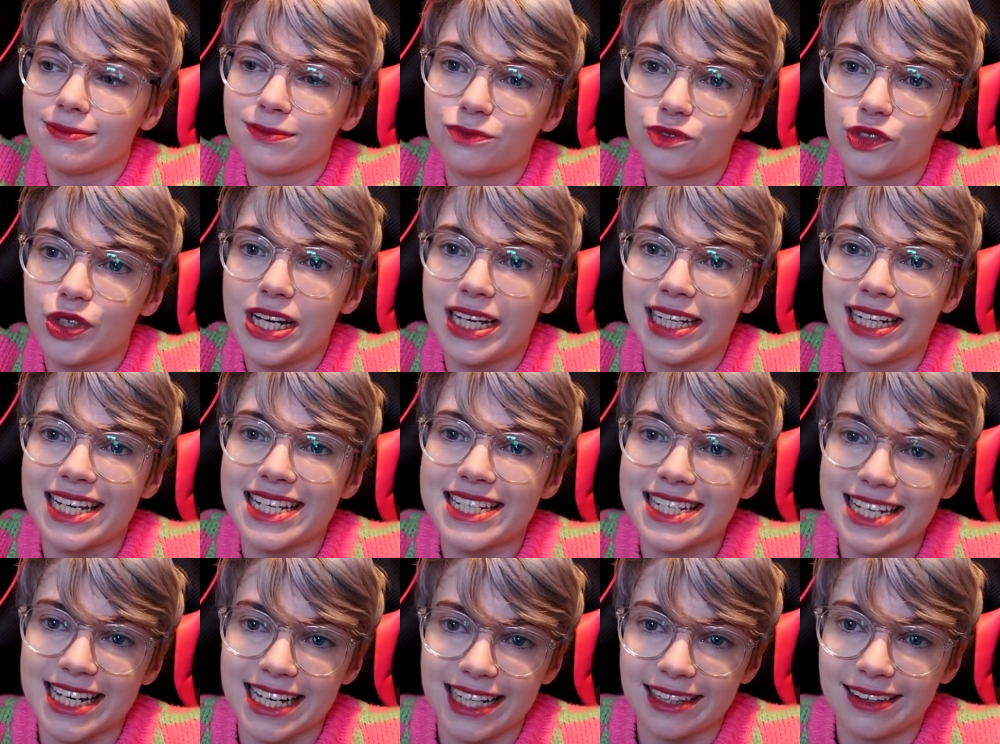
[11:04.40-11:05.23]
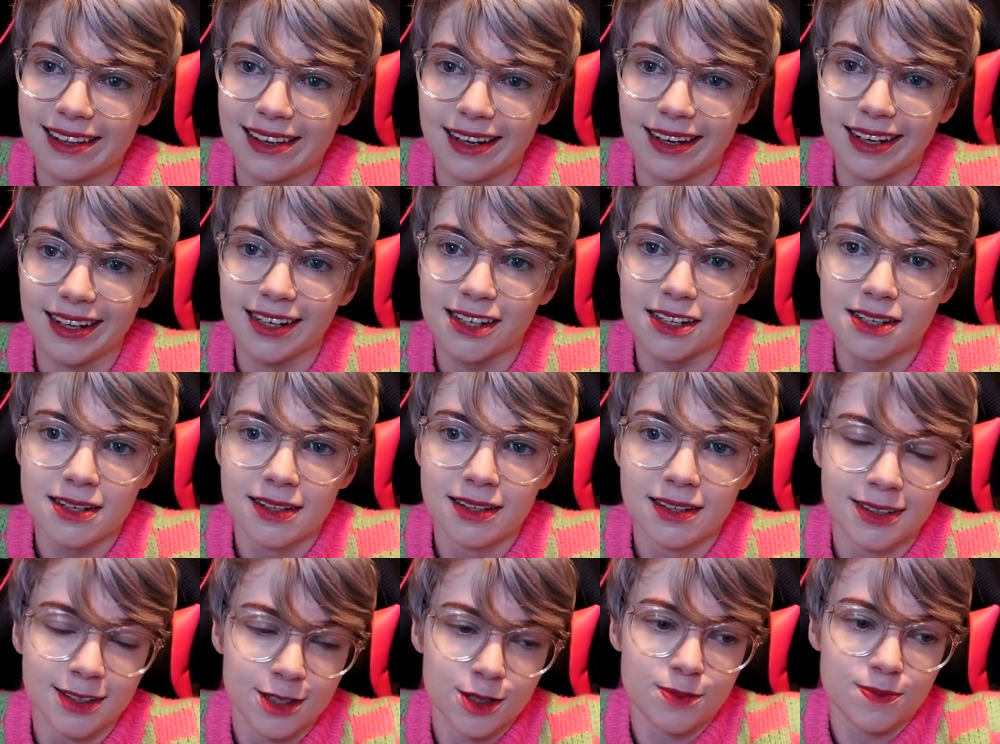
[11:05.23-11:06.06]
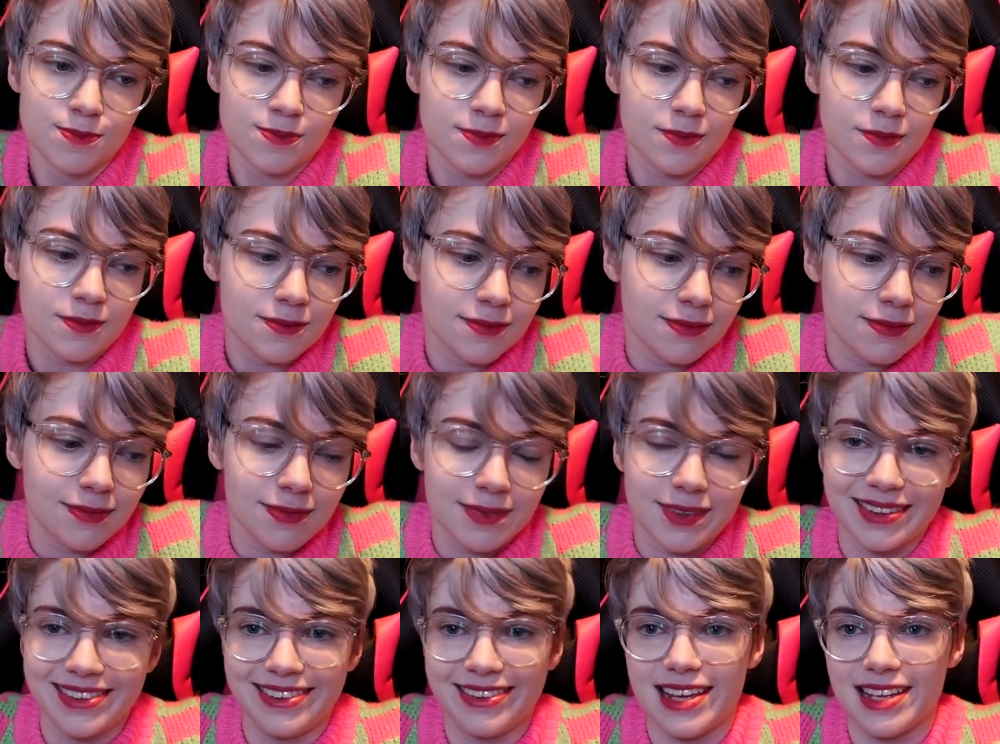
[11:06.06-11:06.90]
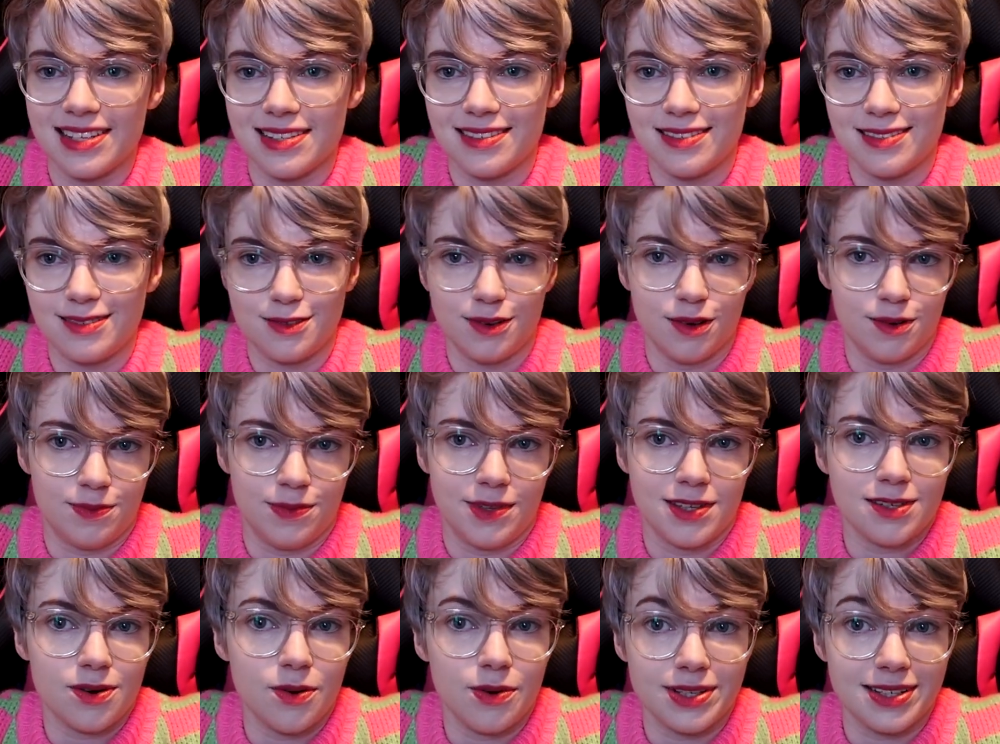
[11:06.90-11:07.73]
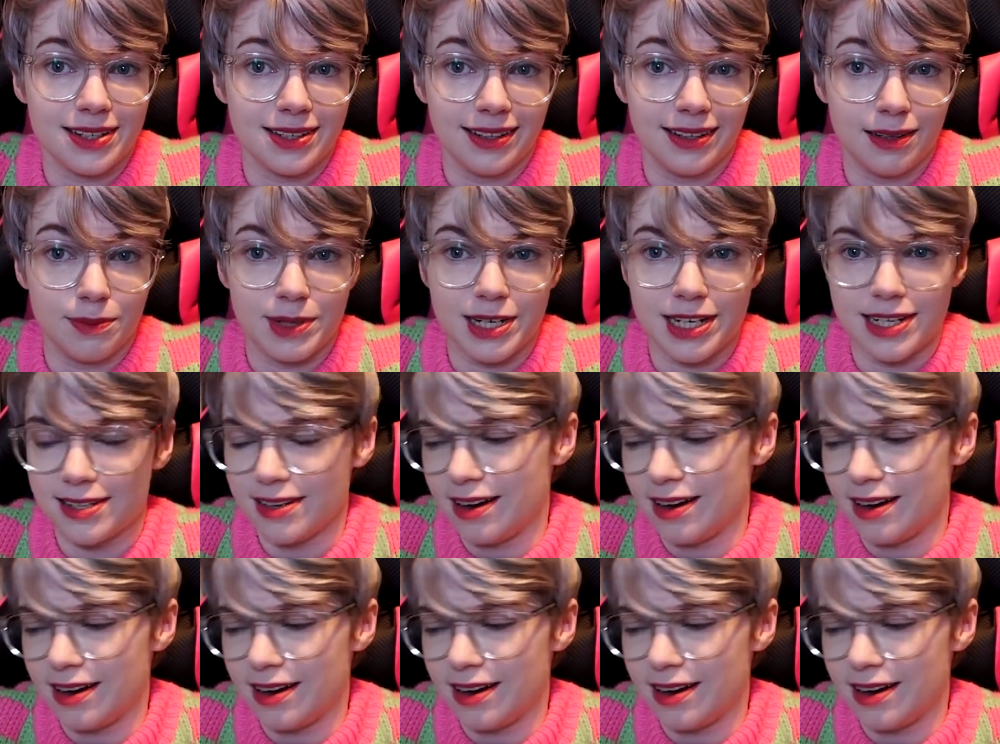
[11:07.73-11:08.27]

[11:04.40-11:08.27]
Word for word: realistically, there's there's always a little bit of